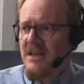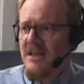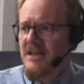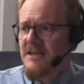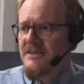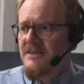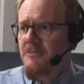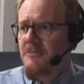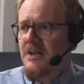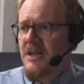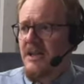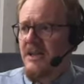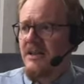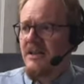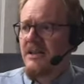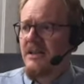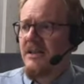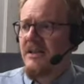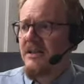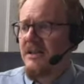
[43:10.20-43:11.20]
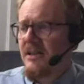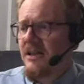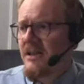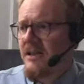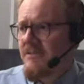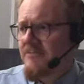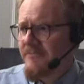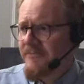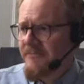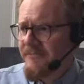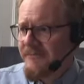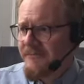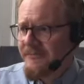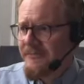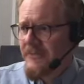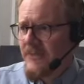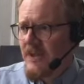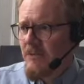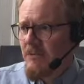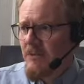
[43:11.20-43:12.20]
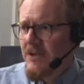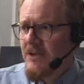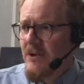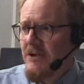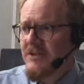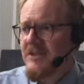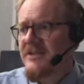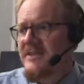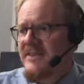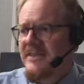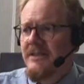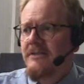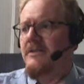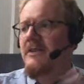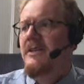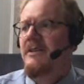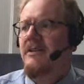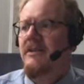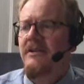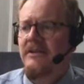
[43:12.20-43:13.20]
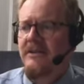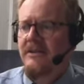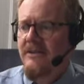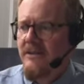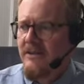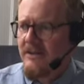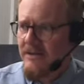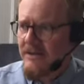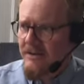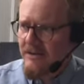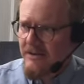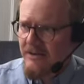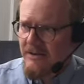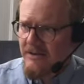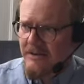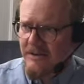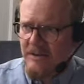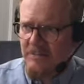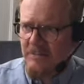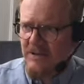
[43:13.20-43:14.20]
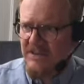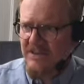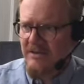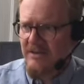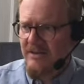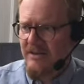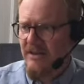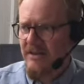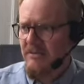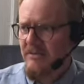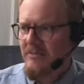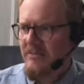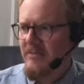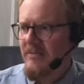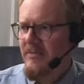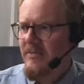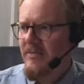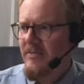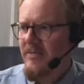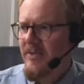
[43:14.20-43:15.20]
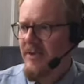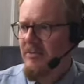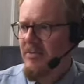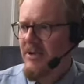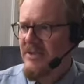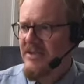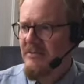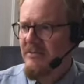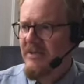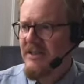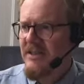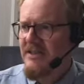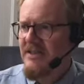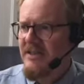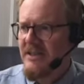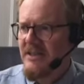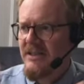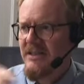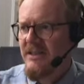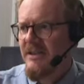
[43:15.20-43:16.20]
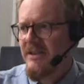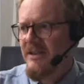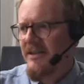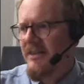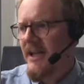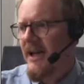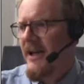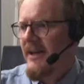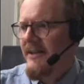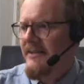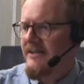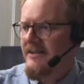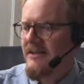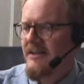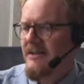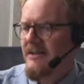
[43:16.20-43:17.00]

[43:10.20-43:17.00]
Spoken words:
So we are we're not considering the possibility that